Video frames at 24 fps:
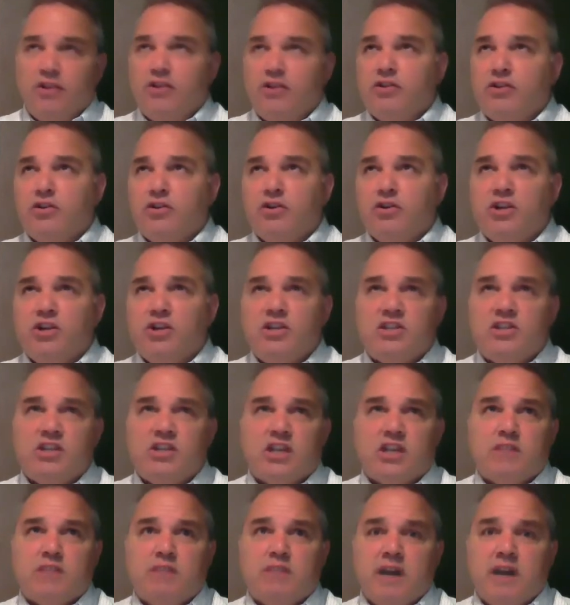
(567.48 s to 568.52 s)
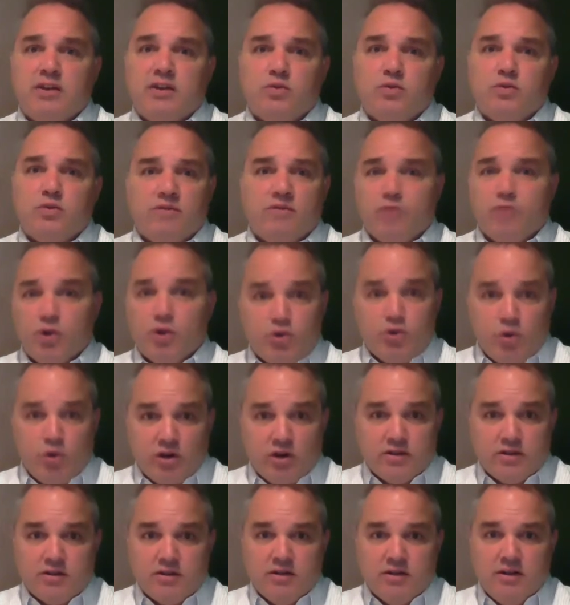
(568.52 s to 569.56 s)
36 by 24
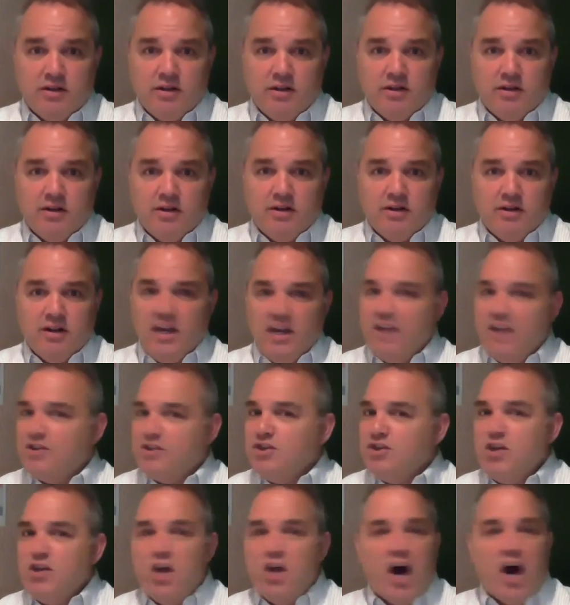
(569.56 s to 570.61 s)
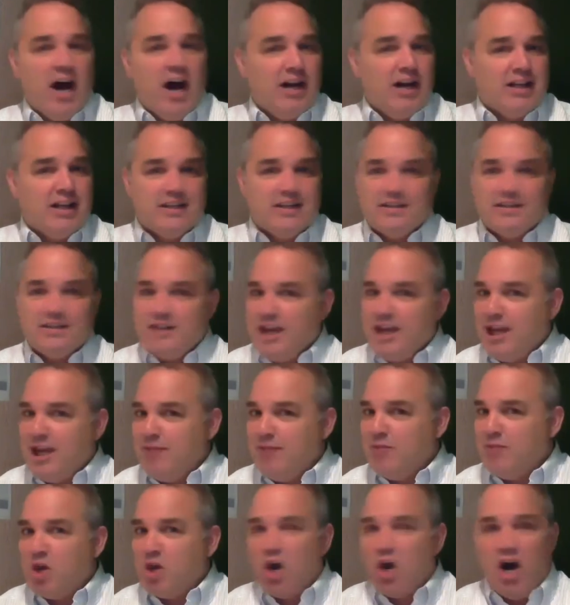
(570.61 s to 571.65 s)
doors. It's not the
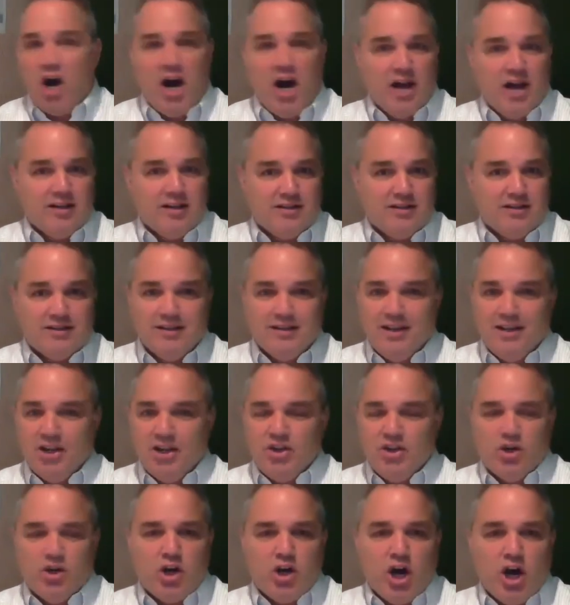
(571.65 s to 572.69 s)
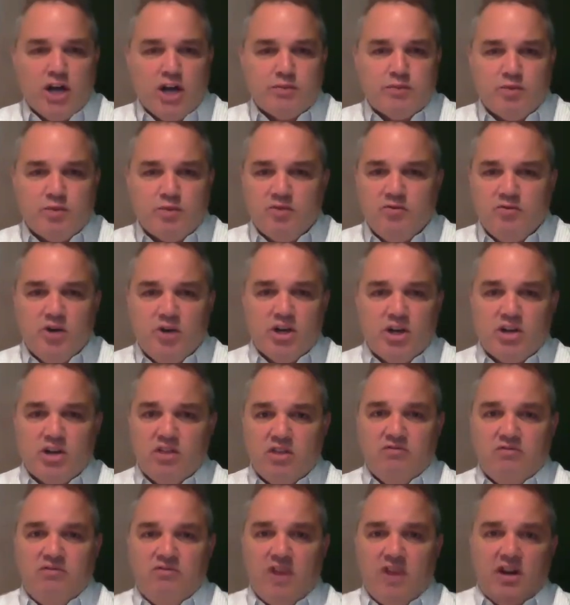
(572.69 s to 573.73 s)
same cost. Your cost per foot could
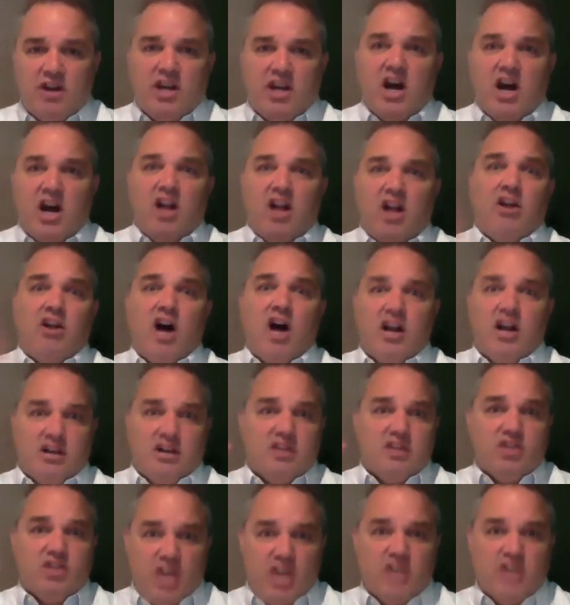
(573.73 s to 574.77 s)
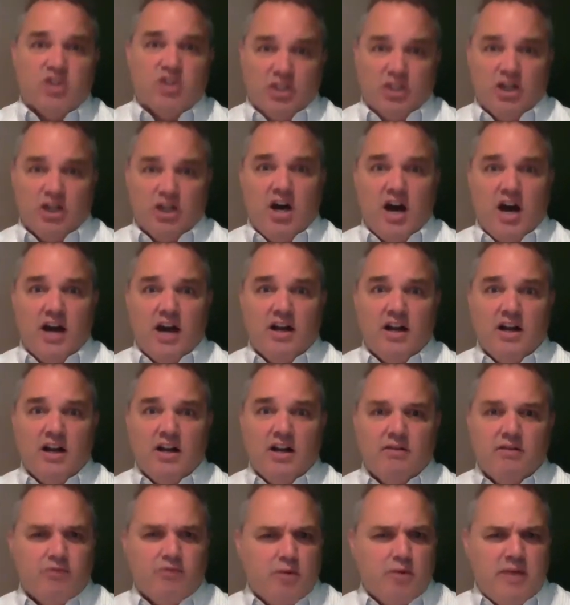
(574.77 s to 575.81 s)
vary a lot. It could change a lot.
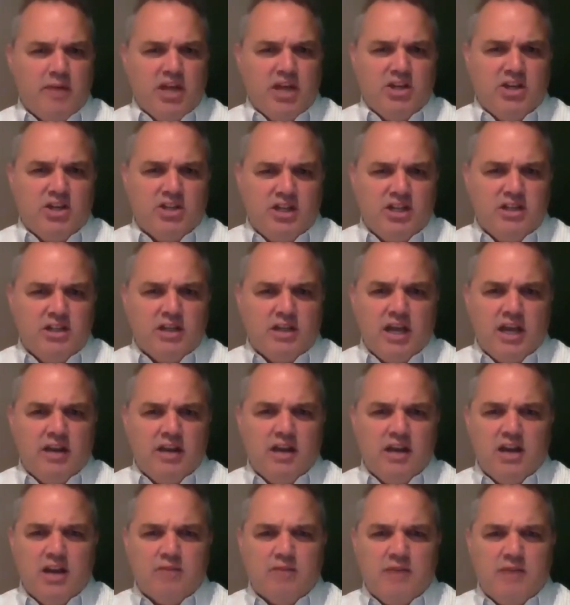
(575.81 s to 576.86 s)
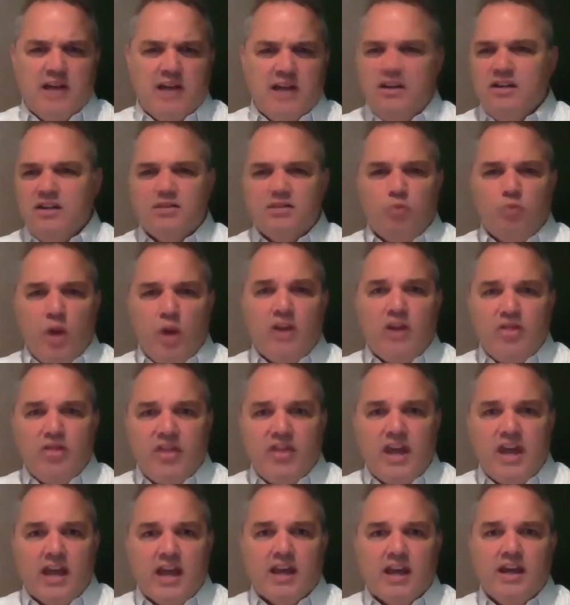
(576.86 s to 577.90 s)
4x8 sheets getting edge banded is one
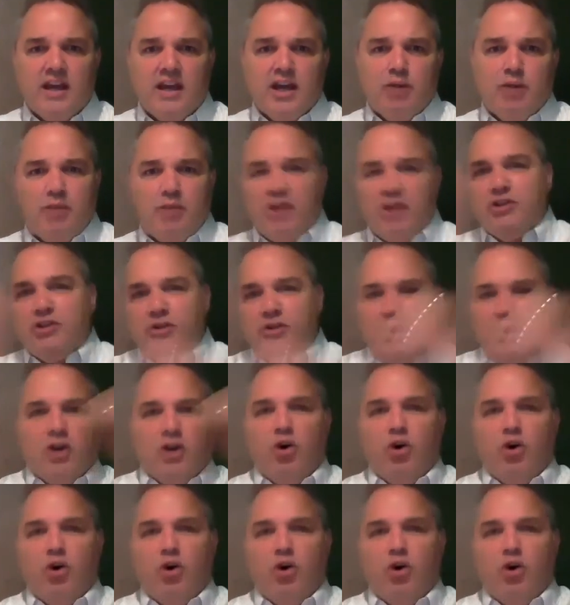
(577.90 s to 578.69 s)
thing, but doing